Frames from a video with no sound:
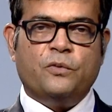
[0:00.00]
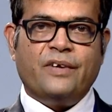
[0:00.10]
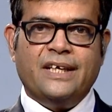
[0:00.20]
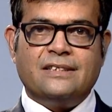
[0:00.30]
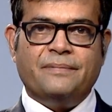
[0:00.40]

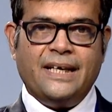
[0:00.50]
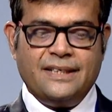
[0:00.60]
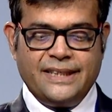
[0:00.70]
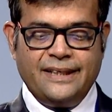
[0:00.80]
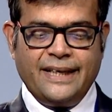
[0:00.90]
3 years
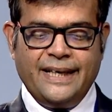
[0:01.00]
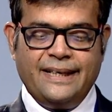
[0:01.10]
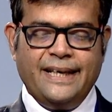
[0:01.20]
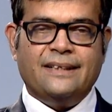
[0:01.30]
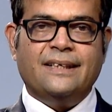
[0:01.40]
balance sheet
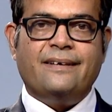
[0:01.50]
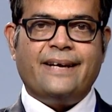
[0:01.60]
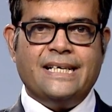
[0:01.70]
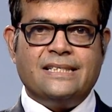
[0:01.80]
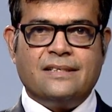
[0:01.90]
and take the
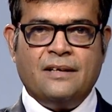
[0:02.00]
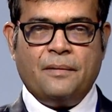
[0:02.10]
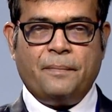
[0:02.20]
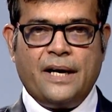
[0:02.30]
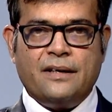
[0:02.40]
trends
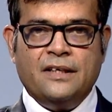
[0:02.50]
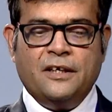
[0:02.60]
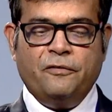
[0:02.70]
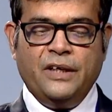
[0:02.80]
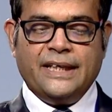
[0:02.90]
part.
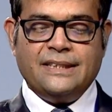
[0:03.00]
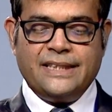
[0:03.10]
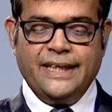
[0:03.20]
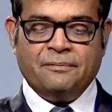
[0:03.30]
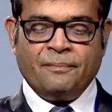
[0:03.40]
We can
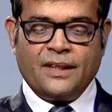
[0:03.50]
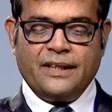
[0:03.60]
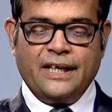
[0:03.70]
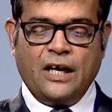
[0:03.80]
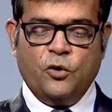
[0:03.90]
see
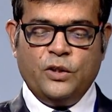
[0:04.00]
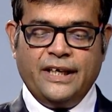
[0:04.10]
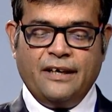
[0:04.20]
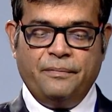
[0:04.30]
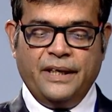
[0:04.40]
that how
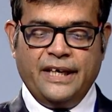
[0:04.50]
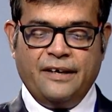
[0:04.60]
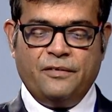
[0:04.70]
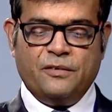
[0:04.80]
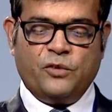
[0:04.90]
they have
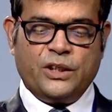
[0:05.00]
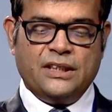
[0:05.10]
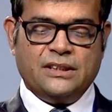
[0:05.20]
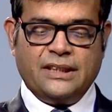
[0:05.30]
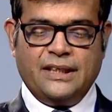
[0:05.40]
behaved, what
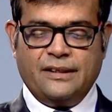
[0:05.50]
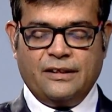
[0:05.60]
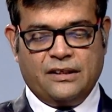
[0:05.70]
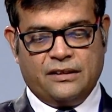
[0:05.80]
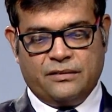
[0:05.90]
is
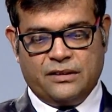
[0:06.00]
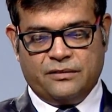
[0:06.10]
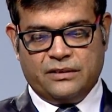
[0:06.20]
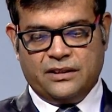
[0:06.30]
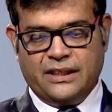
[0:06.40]

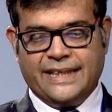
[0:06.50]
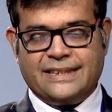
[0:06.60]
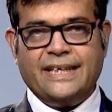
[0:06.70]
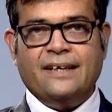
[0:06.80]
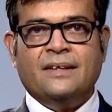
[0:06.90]
let's
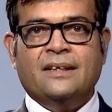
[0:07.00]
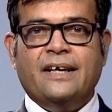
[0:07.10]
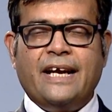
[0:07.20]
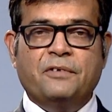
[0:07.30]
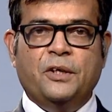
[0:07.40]
say
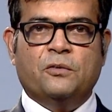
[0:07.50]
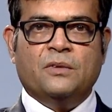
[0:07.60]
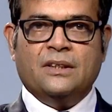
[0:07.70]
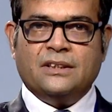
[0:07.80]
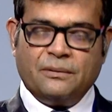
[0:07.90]
revenue.
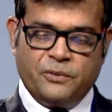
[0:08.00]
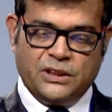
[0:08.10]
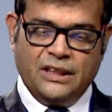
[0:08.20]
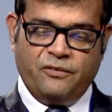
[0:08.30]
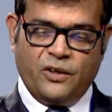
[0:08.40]

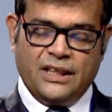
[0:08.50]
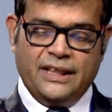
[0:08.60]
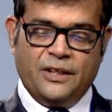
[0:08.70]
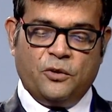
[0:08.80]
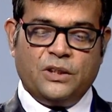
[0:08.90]
Supposing for the
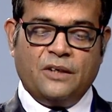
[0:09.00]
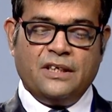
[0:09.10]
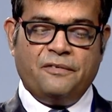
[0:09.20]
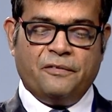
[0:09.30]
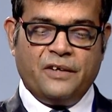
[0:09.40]
year
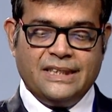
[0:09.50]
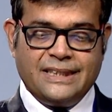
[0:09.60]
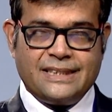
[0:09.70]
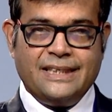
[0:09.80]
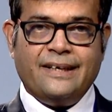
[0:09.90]

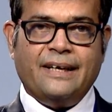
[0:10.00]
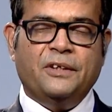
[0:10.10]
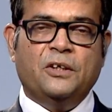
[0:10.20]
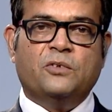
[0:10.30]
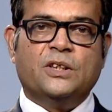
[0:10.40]
2015-16
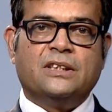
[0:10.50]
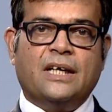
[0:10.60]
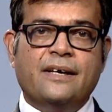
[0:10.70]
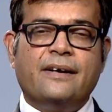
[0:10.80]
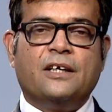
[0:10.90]
revenue was
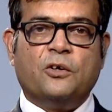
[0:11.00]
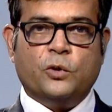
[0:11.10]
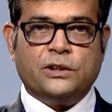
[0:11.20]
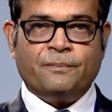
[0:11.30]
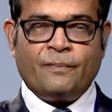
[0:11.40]
100
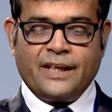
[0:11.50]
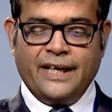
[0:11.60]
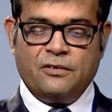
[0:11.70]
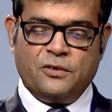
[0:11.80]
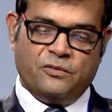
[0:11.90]
crores,
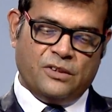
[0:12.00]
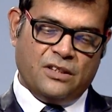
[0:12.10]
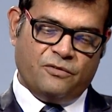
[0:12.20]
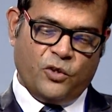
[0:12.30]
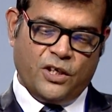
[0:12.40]
and
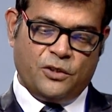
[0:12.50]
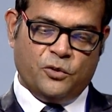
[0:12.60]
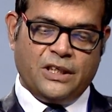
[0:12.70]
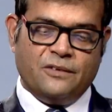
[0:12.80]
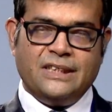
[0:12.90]
for
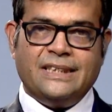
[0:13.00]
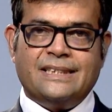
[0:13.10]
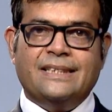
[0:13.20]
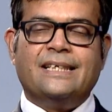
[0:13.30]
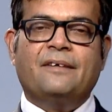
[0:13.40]

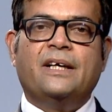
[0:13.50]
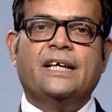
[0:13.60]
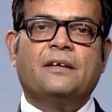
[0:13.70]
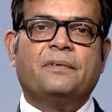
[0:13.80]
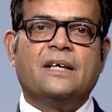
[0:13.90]
2016-17
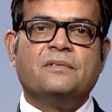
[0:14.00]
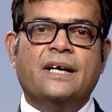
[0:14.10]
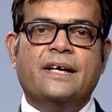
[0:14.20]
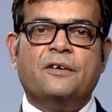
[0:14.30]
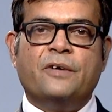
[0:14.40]
it becomes
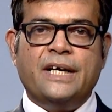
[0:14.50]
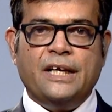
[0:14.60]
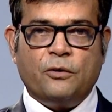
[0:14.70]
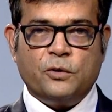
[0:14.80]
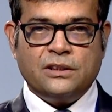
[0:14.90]
120
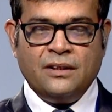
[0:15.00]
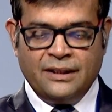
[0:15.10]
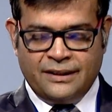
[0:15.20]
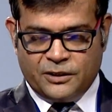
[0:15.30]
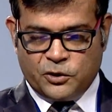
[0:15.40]
crores.
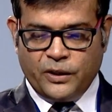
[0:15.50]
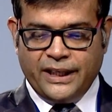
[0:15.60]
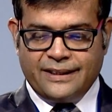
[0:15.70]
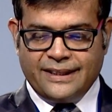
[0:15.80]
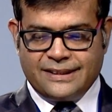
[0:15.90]
So
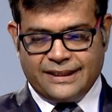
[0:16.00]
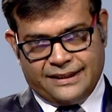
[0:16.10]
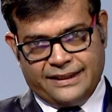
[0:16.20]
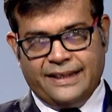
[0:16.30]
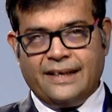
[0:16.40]
it is
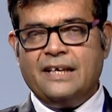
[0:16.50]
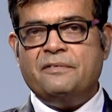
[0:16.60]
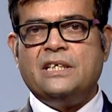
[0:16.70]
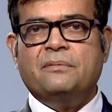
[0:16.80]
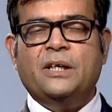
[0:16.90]
clearly
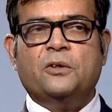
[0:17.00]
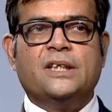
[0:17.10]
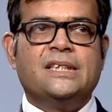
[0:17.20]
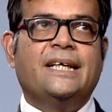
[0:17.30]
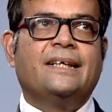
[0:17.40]
visible to
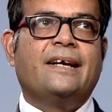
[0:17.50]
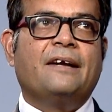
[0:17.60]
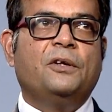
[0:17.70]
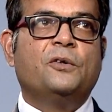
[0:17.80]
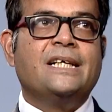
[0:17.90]
us that the
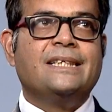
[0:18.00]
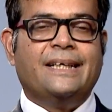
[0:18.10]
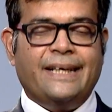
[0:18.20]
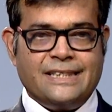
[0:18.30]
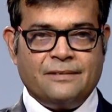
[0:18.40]
revenue has
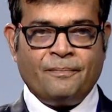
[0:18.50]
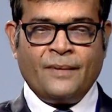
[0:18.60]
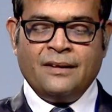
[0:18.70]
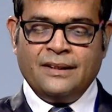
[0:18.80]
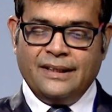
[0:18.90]
increased.
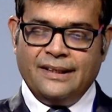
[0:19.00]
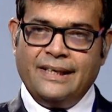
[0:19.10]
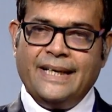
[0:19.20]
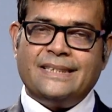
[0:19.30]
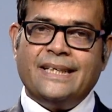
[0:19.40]

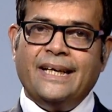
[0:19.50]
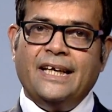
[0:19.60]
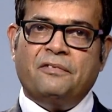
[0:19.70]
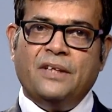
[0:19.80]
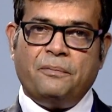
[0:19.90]
Let's say
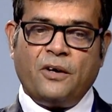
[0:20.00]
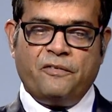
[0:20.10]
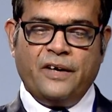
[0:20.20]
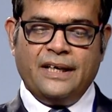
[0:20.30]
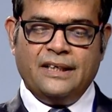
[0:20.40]
if the
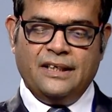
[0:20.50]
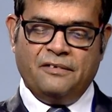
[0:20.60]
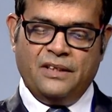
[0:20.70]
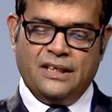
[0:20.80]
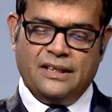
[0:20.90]
profit,
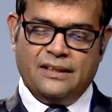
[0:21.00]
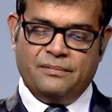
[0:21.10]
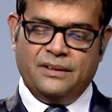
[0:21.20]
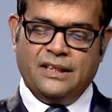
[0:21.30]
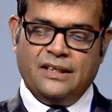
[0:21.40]
if
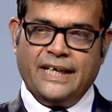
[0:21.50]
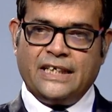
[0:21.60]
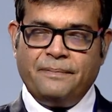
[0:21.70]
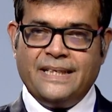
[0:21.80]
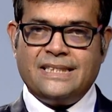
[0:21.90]
the
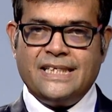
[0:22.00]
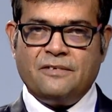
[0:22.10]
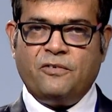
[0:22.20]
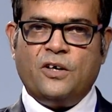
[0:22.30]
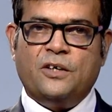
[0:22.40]
expenses
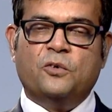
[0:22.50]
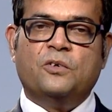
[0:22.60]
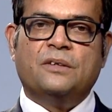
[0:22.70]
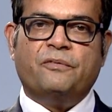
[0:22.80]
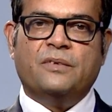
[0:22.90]
for
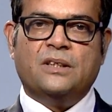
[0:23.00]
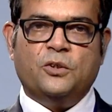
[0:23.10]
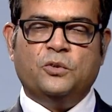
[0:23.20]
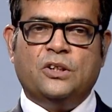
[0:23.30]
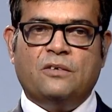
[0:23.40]

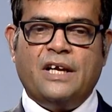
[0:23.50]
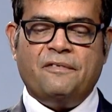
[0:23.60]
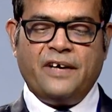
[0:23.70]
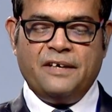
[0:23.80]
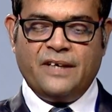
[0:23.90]

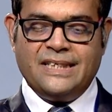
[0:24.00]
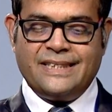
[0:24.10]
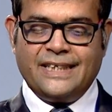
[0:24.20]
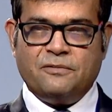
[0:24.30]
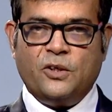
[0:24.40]

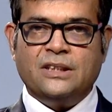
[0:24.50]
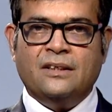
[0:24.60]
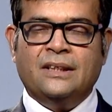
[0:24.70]
2015-16 was